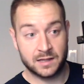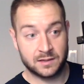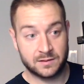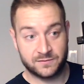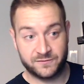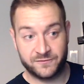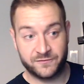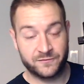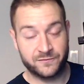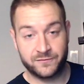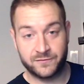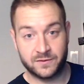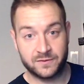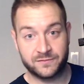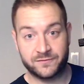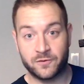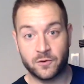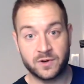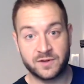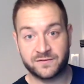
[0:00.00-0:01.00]

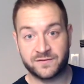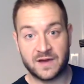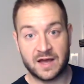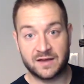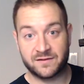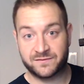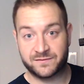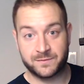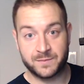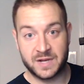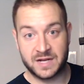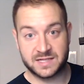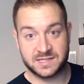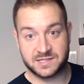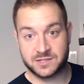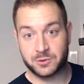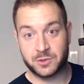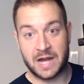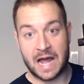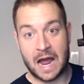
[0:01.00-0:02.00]
45 minutes
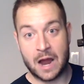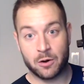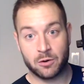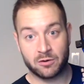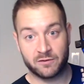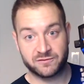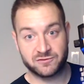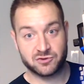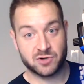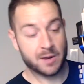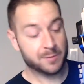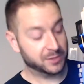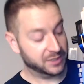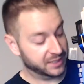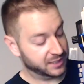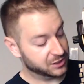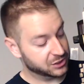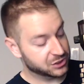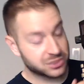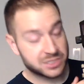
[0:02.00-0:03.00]
to an hour of
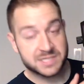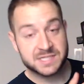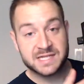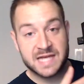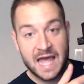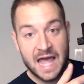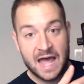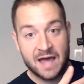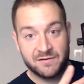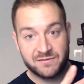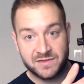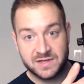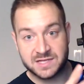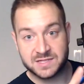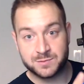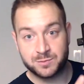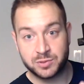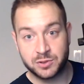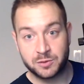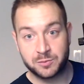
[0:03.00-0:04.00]
dremeling just to have this
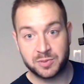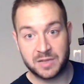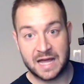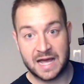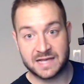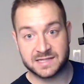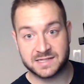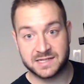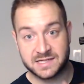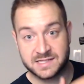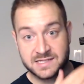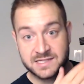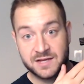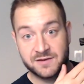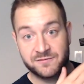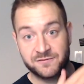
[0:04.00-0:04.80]
blue plastic sit